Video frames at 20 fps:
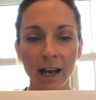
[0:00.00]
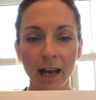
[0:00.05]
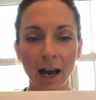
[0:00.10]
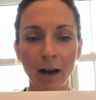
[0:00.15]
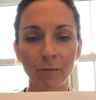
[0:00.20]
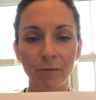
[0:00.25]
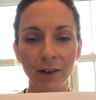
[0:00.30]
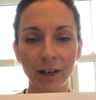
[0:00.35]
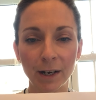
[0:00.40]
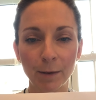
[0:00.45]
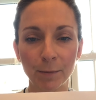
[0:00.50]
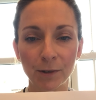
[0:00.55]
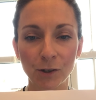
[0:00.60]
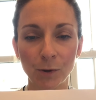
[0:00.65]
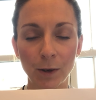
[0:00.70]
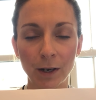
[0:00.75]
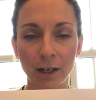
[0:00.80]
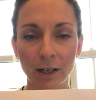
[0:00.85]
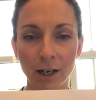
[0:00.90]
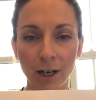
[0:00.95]
and read it
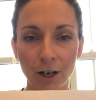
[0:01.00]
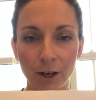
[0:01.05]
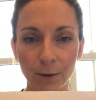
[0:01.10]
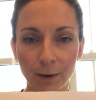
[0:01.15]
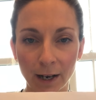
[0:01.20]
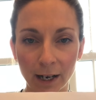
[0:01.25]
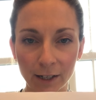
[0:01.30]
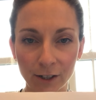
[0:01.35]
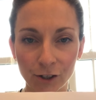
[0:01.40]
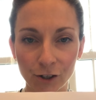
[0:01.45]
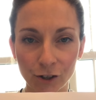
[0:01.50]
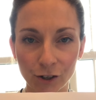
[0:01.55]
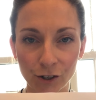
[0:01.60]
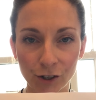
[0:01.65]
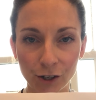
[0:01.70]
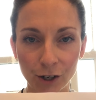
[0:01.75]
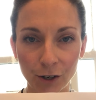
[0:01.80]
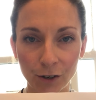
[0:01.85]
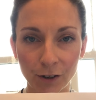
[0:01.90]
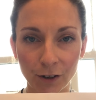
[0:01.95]
between you and just
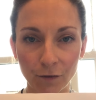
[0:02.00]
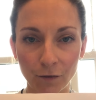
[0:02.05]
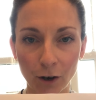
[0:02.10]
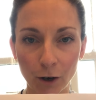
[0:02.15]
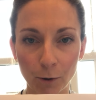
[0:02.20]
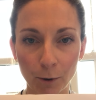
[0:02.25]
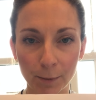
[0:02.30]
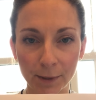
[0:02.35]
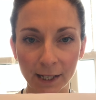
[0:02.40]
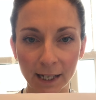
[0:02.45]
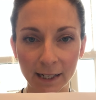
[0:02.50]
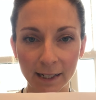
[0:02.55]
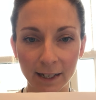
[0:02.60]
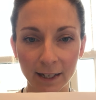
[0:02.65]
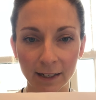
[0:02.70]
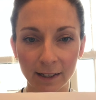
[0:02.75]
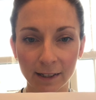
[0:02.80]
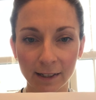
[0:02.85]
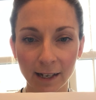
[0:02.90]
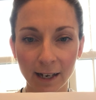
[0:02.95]
do the follow-up
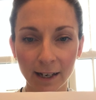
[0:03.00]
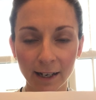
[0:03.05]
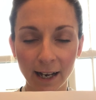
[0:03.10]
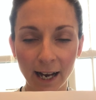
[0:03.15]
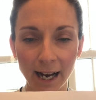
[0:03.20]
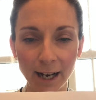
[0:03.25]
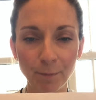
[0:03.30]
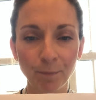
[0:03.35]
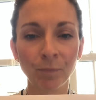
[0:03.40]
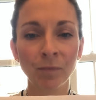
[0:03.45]
sentence, okay?